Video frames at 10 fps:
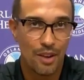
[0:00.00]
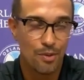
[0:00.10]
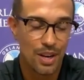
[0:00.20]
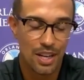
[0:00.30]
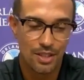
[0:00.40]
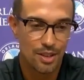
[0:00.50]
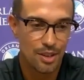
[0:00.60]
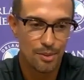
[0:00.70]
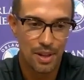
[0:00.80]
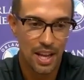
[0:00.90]
everyone has
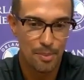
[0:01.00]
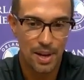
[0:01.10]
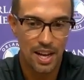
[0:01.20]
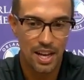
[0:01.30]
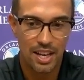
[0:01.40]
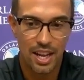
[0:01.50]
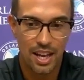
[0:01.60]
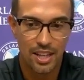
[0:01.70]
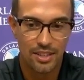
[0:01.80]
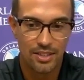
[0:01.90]
to play a part in it.